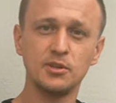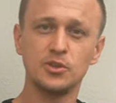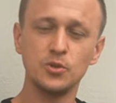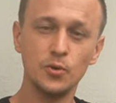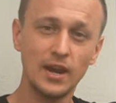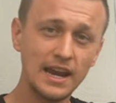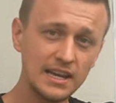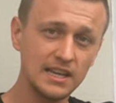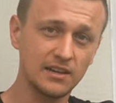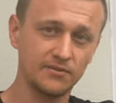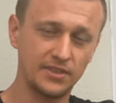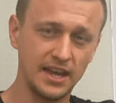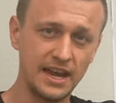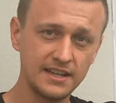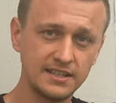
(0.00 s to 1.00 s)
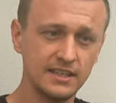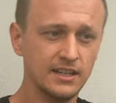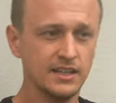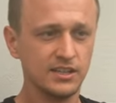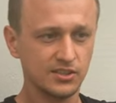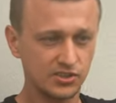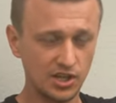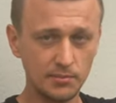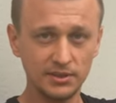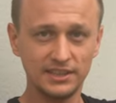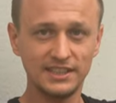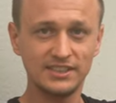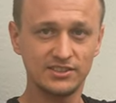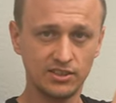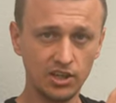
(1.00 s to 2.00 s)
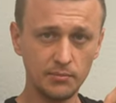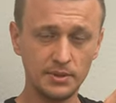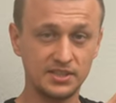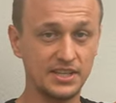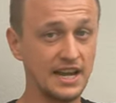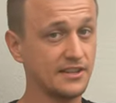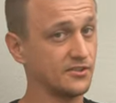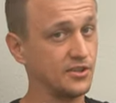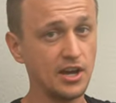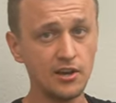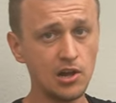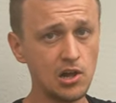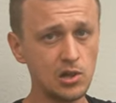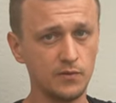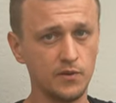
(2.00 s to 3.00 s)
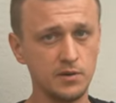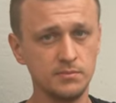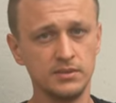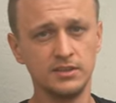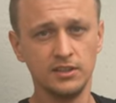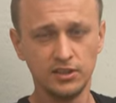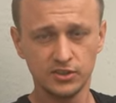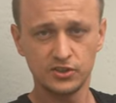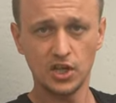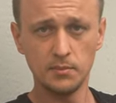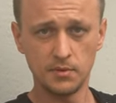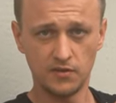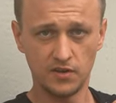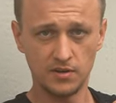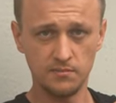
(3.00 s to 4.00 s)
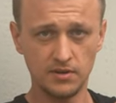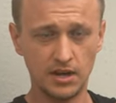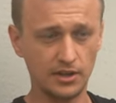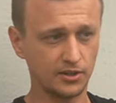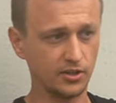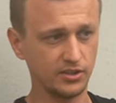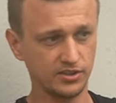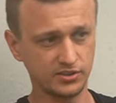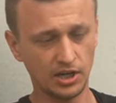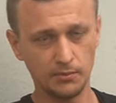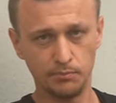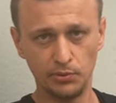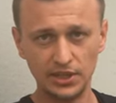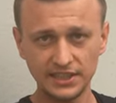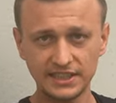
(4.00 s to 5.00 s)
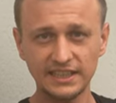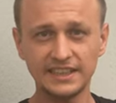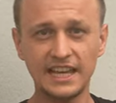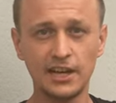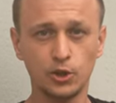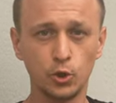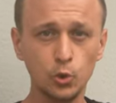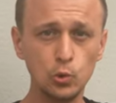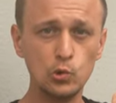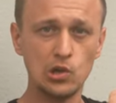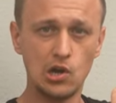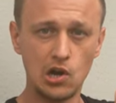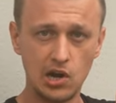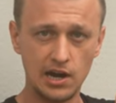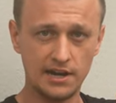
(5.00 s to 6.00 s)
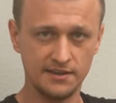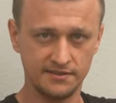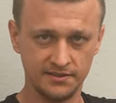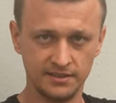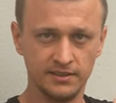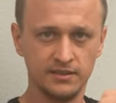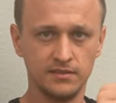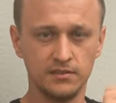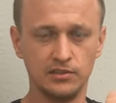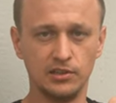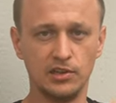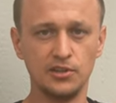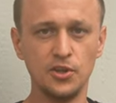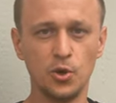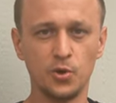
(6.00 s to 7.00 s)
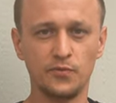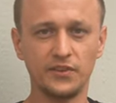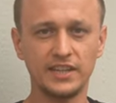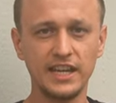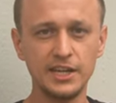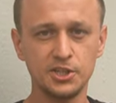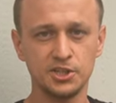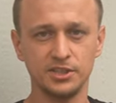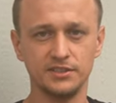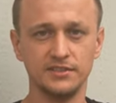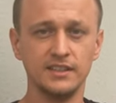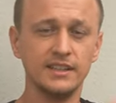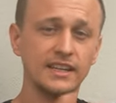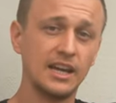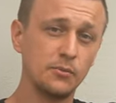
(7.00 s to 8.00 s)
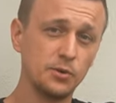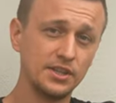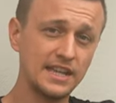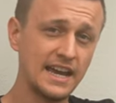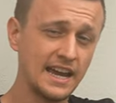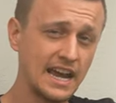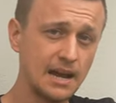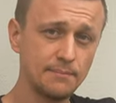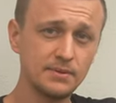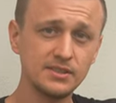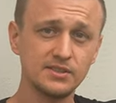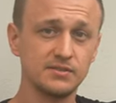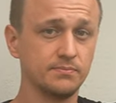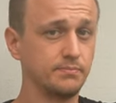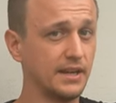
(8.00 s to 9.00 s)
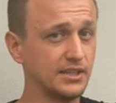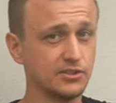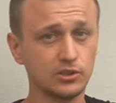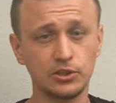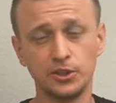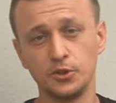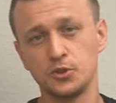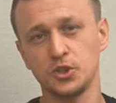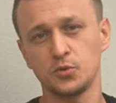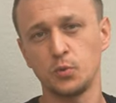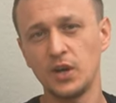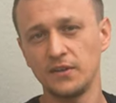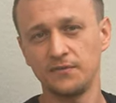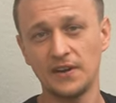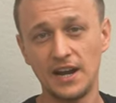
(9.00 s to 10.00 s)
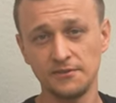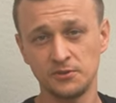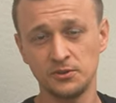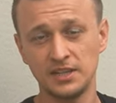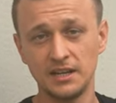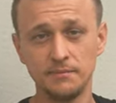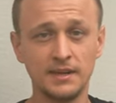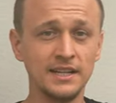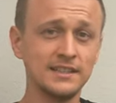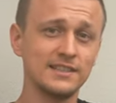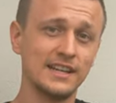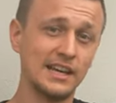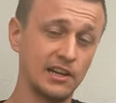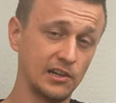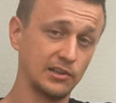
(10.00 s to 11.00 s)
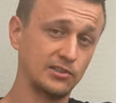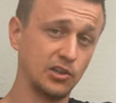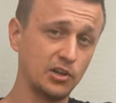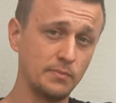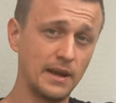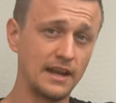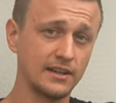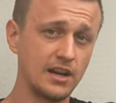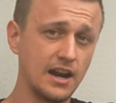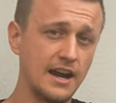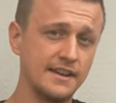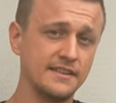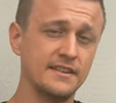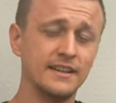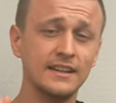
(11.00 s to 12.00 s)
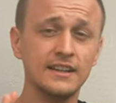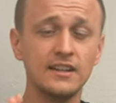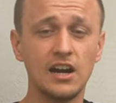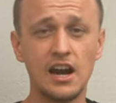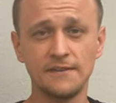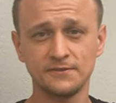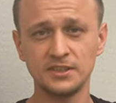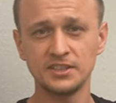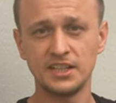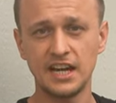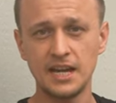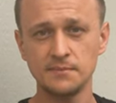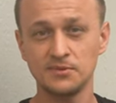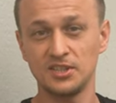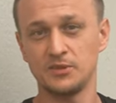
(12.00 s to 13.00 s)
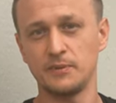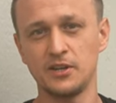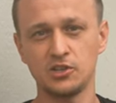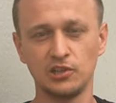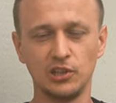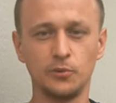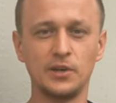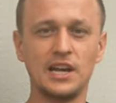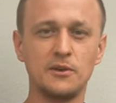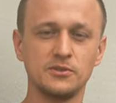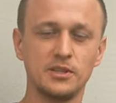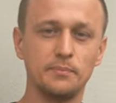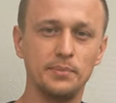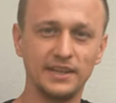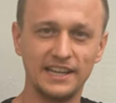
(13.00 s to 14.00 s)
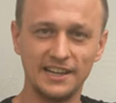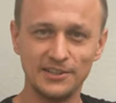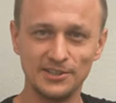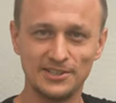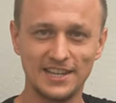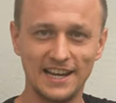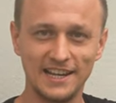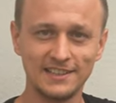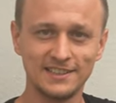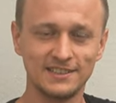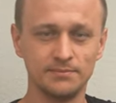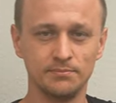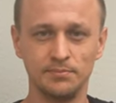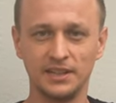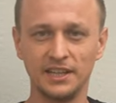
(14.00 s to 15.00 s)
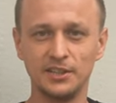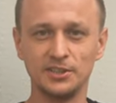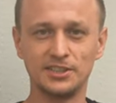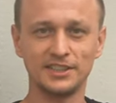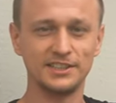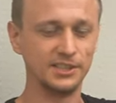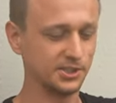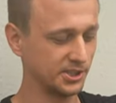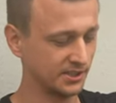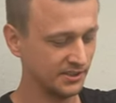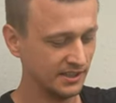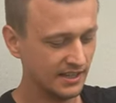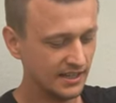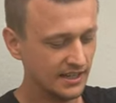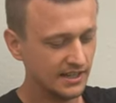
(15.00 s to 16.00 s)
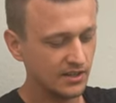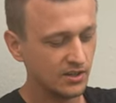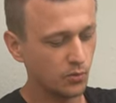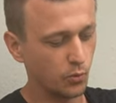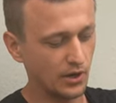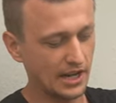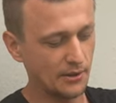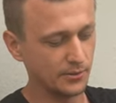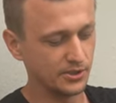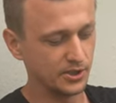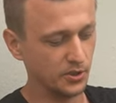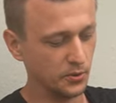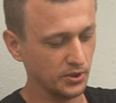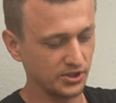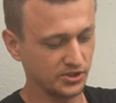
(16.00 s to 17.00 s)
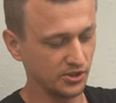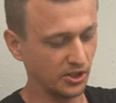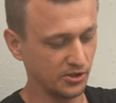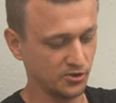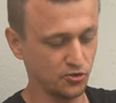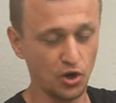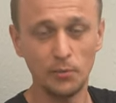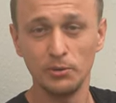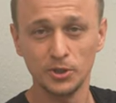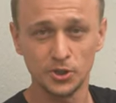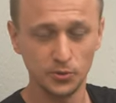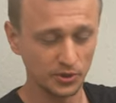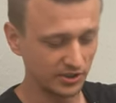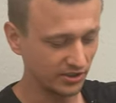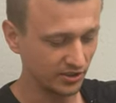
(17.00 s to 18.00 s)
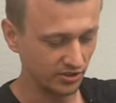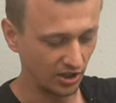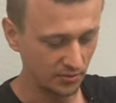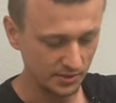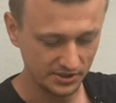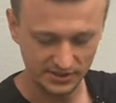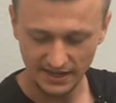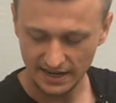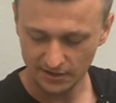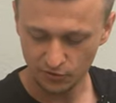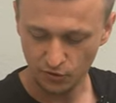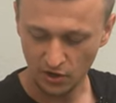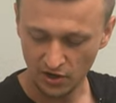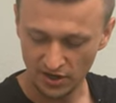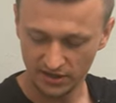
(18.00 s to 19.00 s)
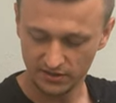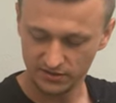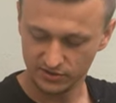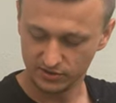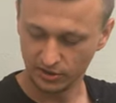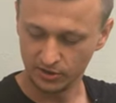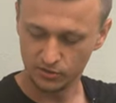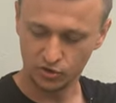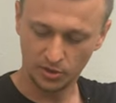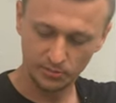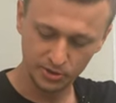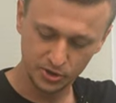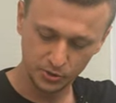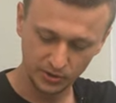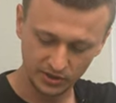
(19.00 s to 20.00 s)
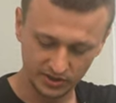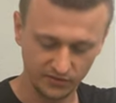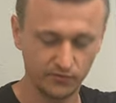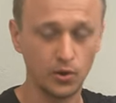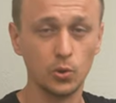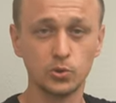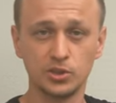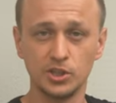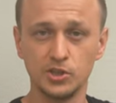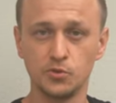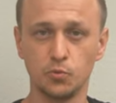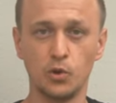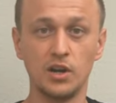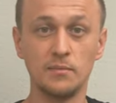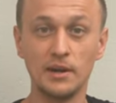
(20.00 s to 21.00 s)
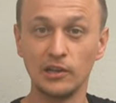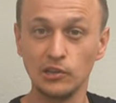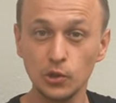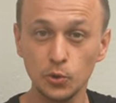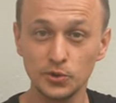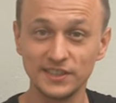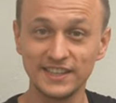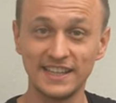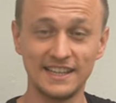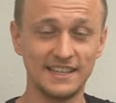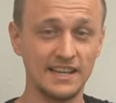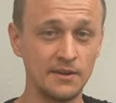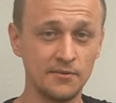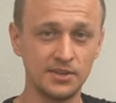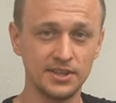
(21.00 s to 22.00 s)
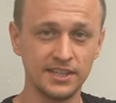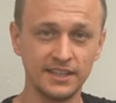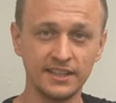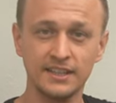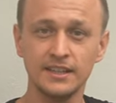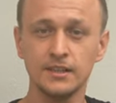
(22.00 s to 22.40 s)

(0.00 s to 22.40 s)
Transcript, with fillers: you do any of that, some of these thermostats, not all of them, some of them are gonna start blinking that cool on little notification. And when that happens, basically you just wait 5 to 10 minutes and it'll turn back on. Oftentimes, especially when I was a beginner technician, what I would do is start troubleshooting the thermostat, start troubleshooting the voltage, where am I losing it and everything,